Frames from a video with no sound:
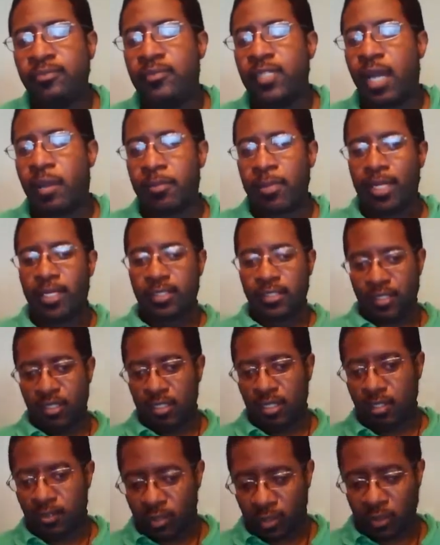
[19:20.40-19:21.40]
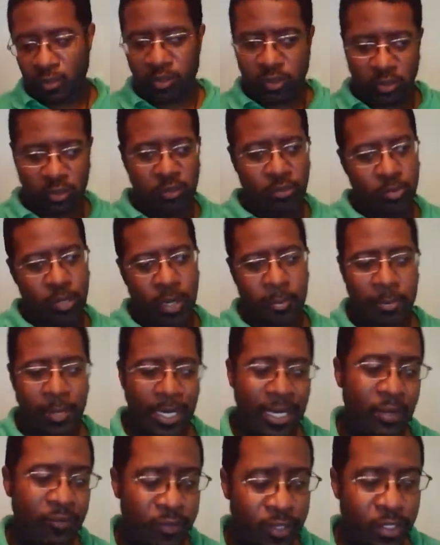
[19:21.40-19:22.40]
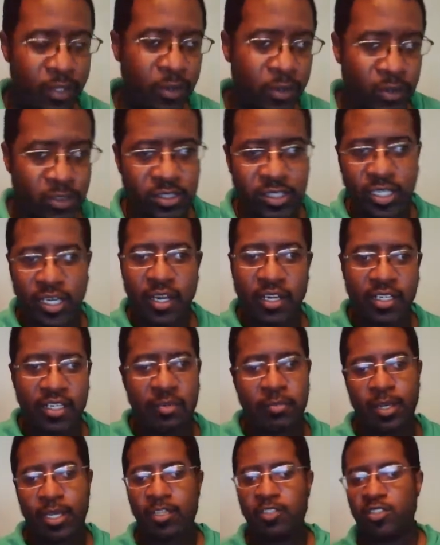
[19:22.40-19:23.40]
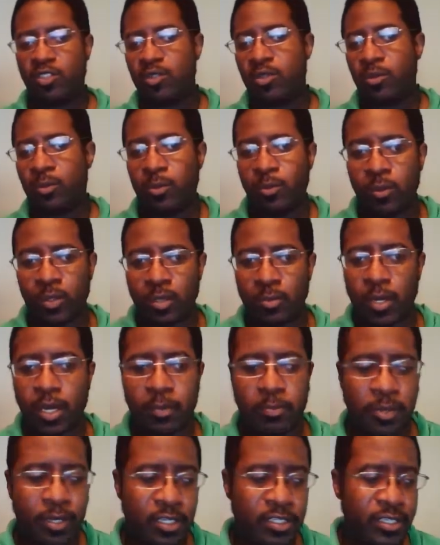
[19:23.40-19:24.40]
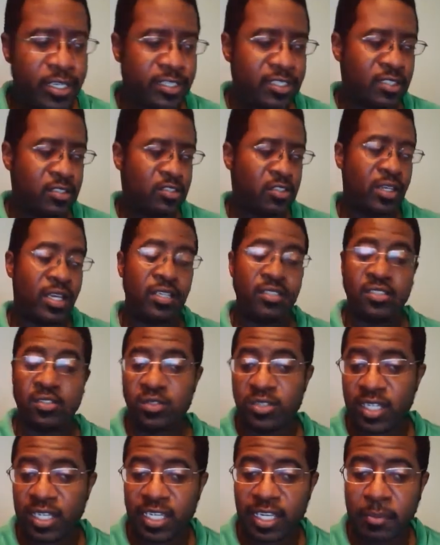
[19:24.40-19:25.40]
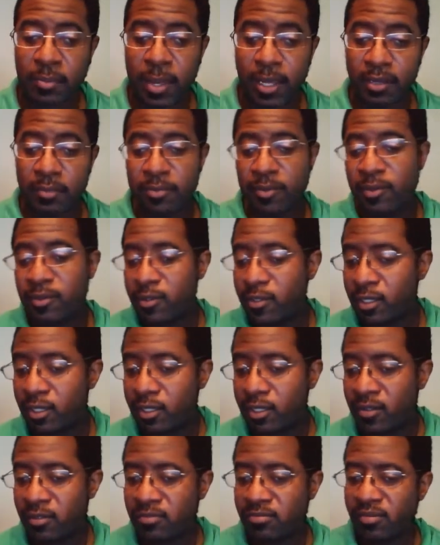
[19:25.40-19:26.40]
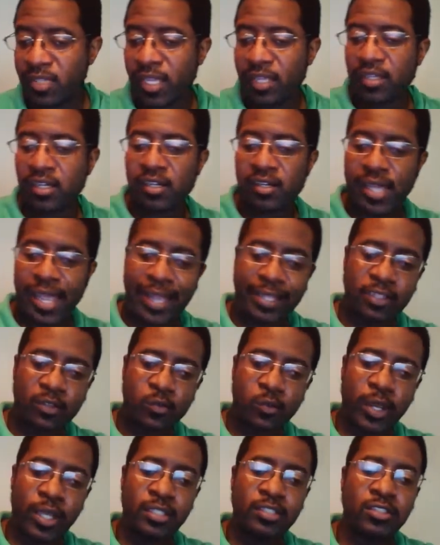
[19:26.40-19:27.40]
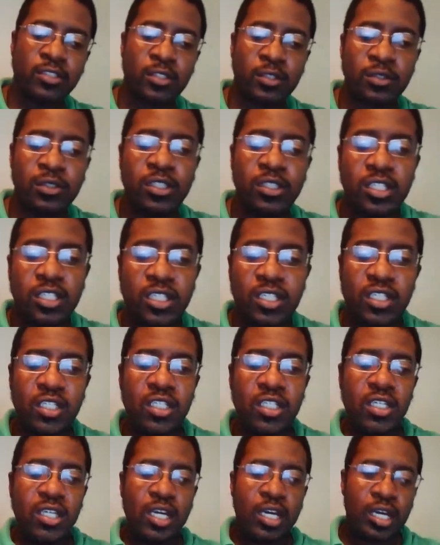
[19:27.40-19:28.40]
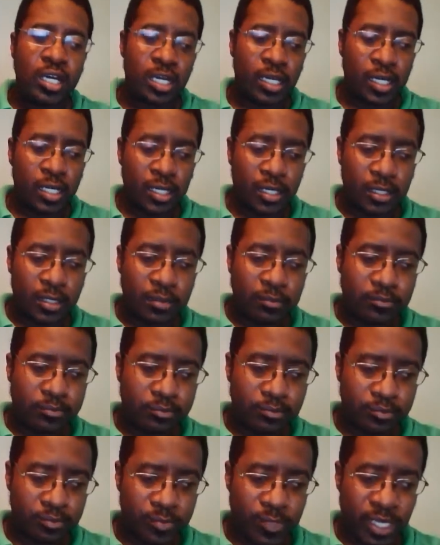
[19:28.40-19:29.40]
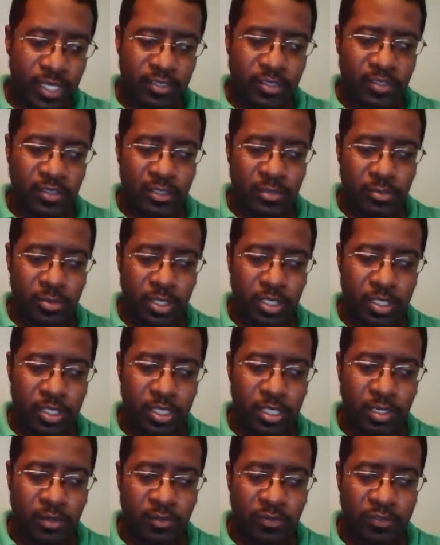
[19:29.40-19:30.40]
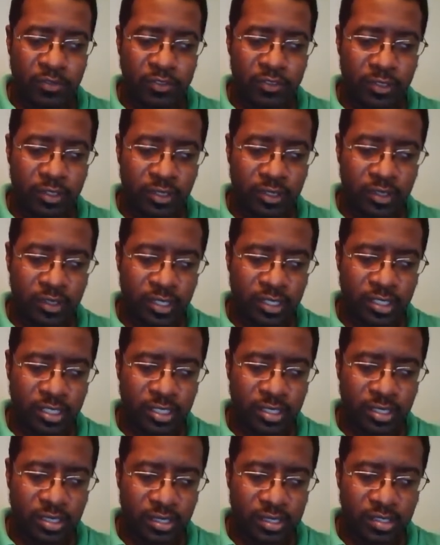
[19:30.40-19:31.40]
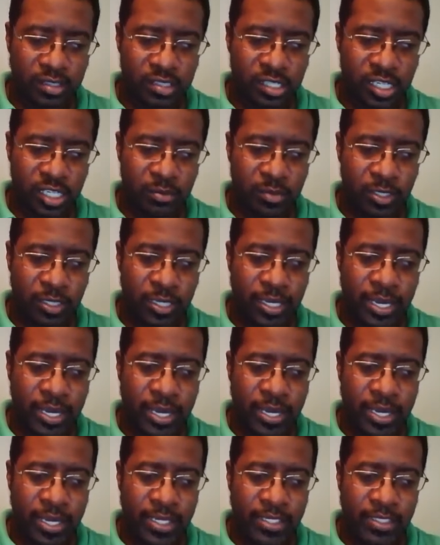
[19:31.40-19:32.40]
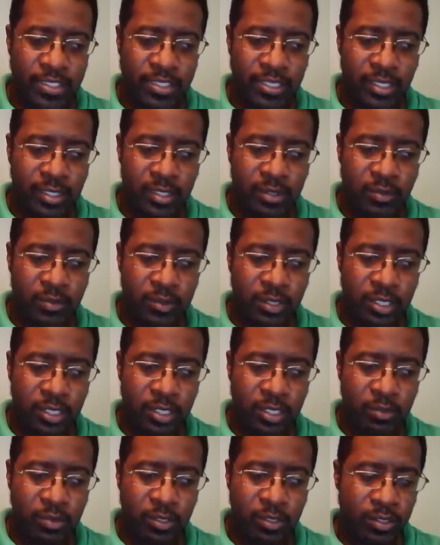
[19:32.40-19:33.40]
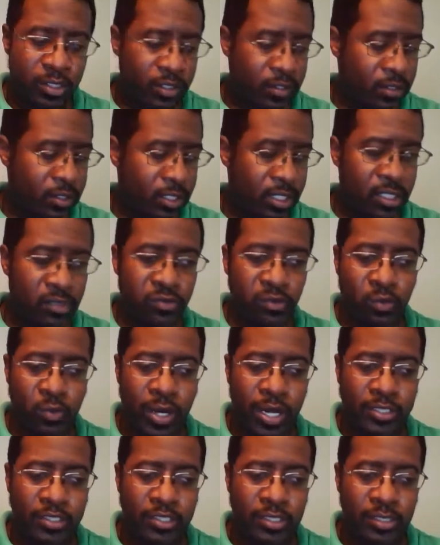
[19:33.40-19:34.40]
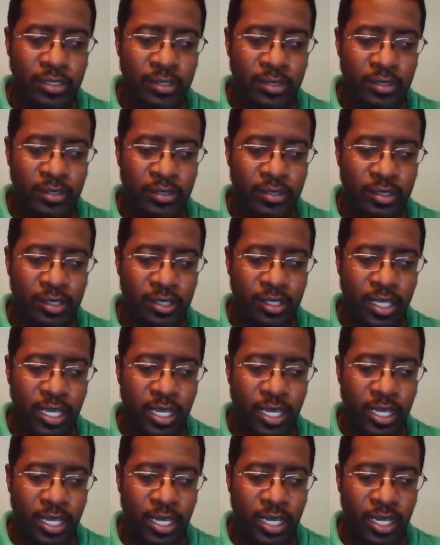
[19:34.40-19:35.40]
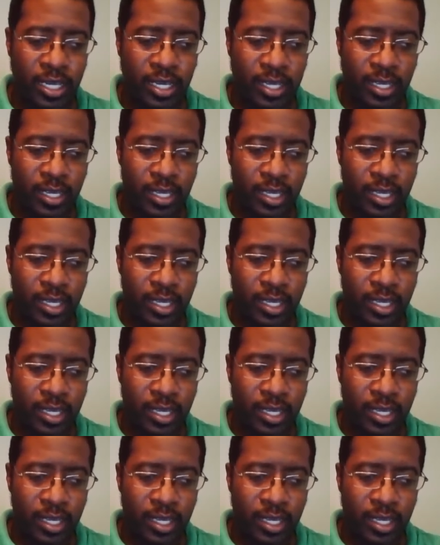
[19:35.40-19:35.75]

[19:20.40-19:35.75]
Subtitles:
I'll make those two my main videos, and I'll come back at you one about Peter Jackson as soon as I can get my computer acting right. So that's gonna be it for this segment, guys. I really want to thank you guys for watching today,